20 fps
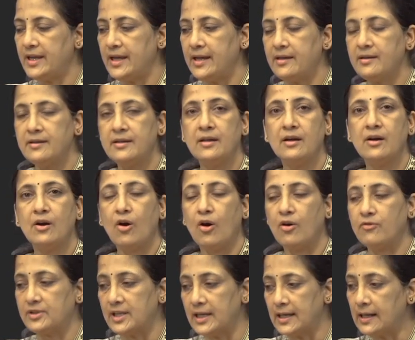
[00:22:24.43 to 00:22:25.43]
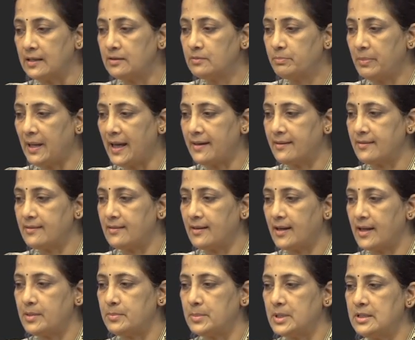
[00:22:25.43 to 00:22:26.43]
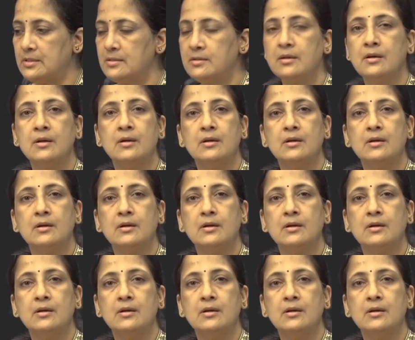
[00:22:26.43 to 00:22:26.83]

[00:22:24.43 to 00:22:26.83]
area of the lung parenchyma